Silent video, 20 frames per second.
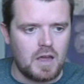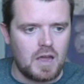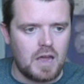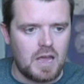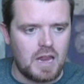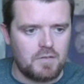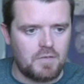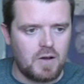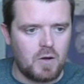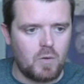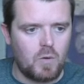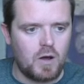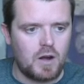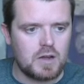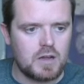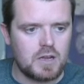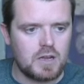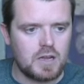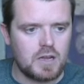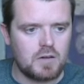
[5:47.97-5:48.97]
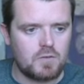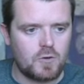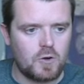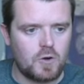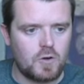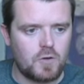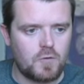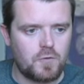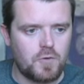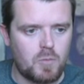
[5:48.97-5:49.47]
And if I wanted to
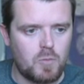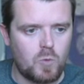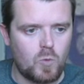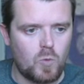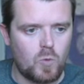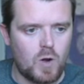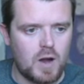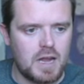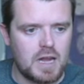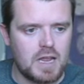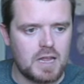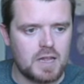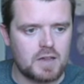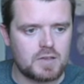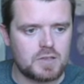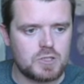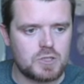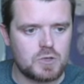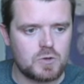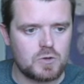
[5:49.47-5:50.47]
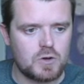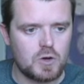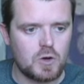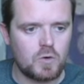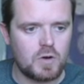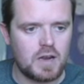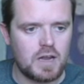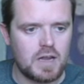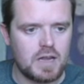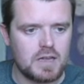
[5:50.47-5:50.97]
convert from radians to
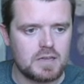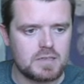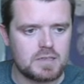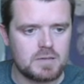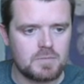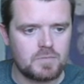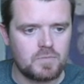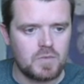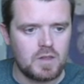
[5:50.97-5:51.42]
degrees,